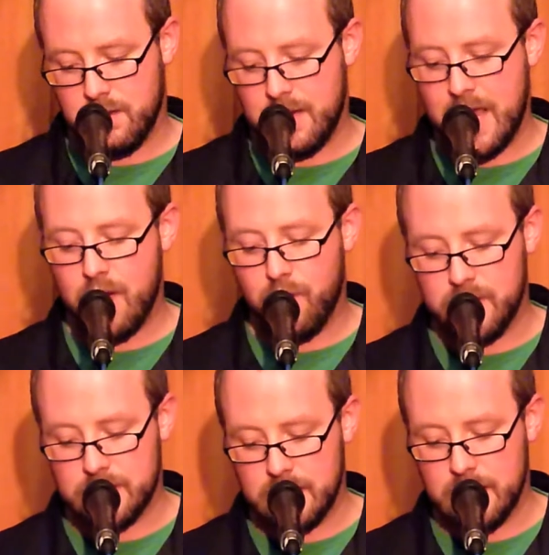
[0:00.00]
Now, he
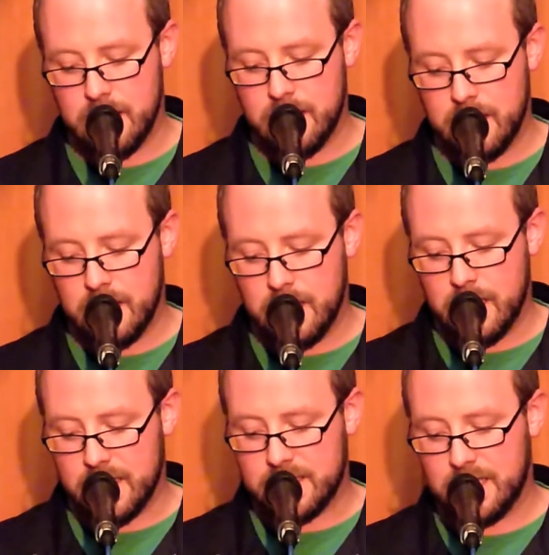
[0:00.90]
said,
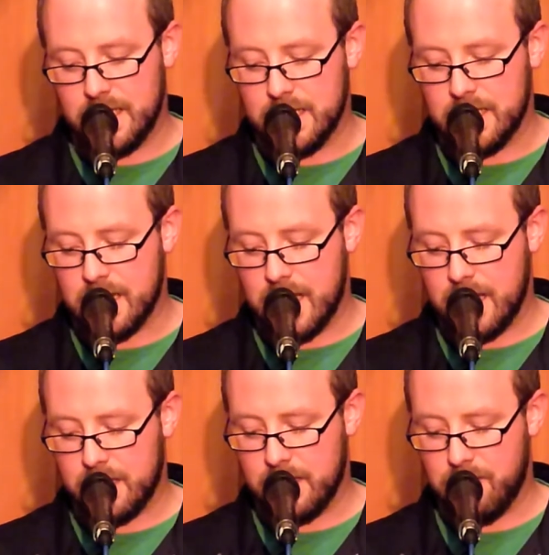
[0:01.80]
I steal in
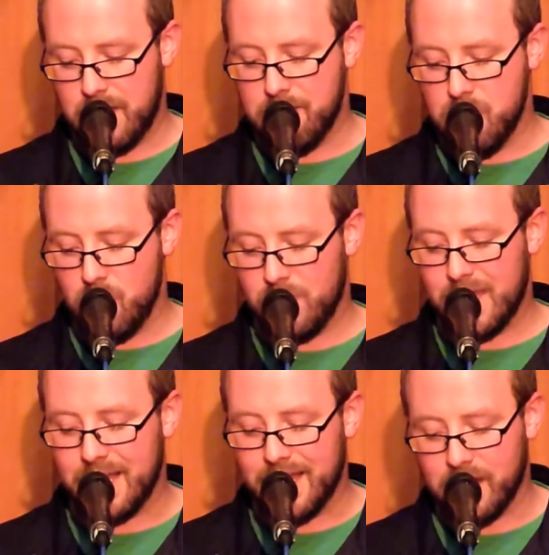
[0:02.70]
darkly by
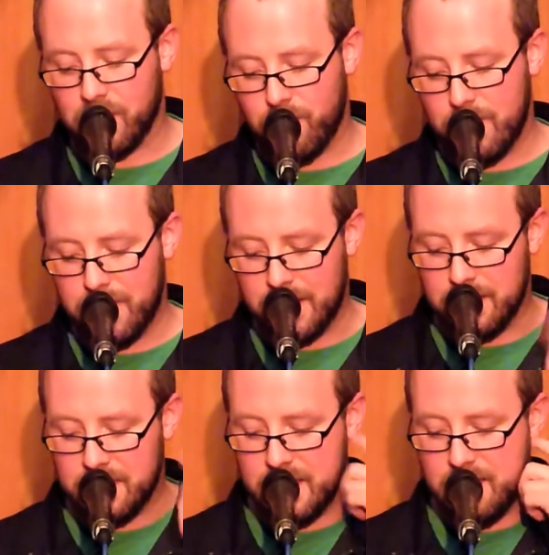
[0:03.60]
moonlight like a creeping
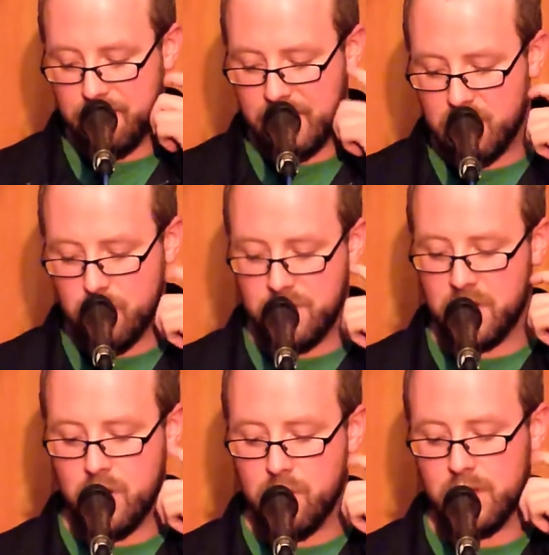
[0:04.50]
thief. I come
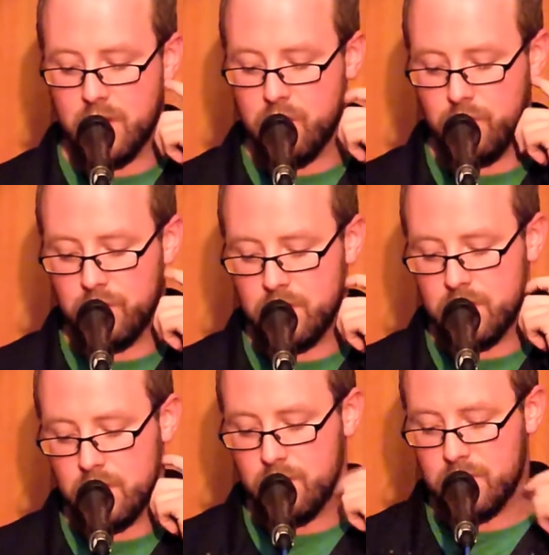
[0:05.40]
and go alone,
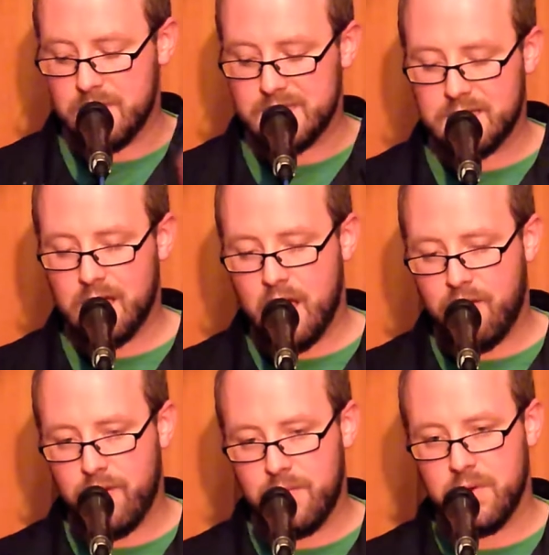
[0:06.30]
with my
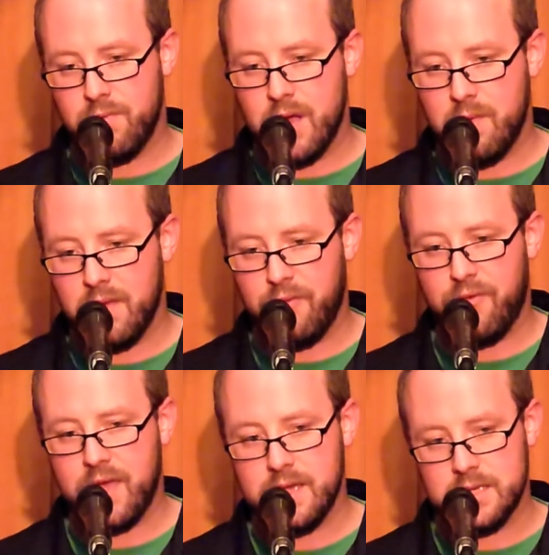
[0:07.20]
scarf wrapped around my
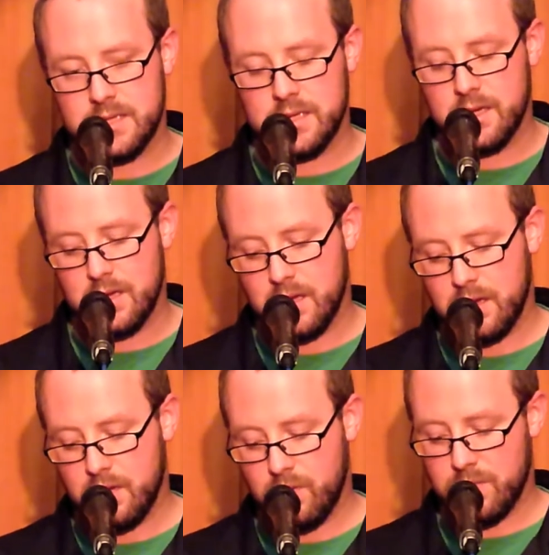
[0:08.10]
face,
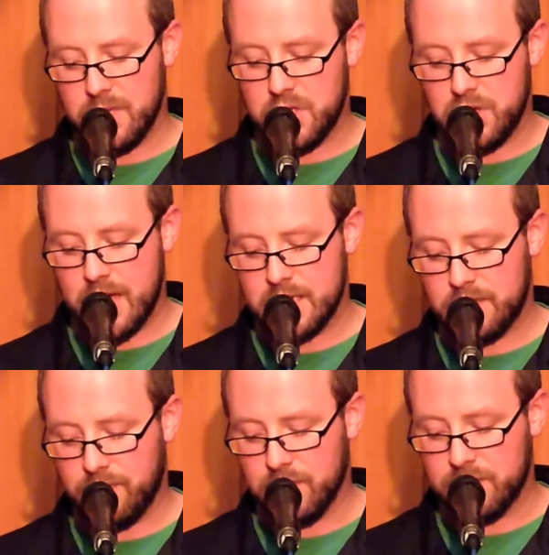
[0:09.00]
with my
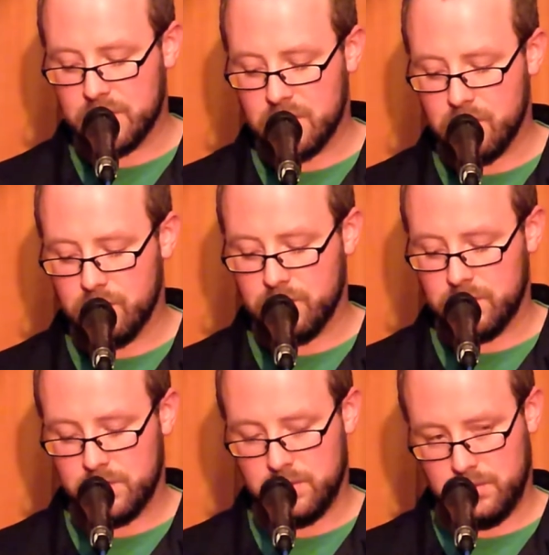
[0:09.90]
chest full of stones.